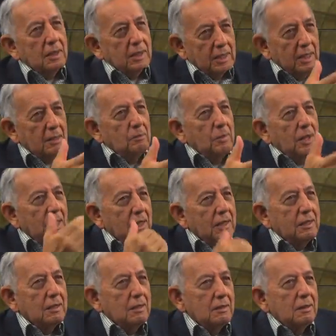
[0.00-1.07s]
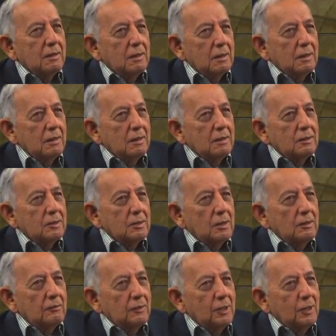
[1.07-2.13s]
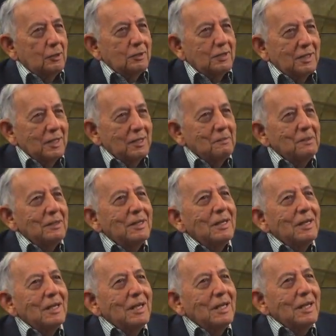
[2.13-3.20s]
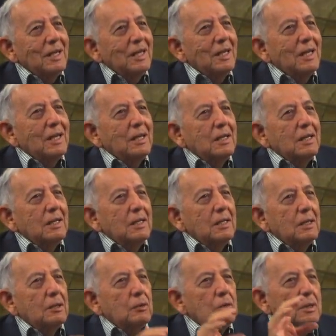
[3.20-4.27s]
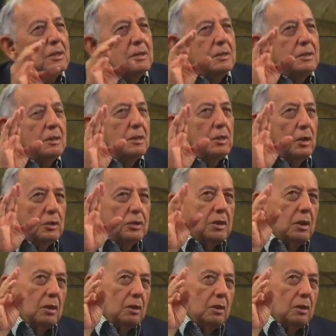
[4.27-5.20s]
they came back and saw the videotape, and here was the nose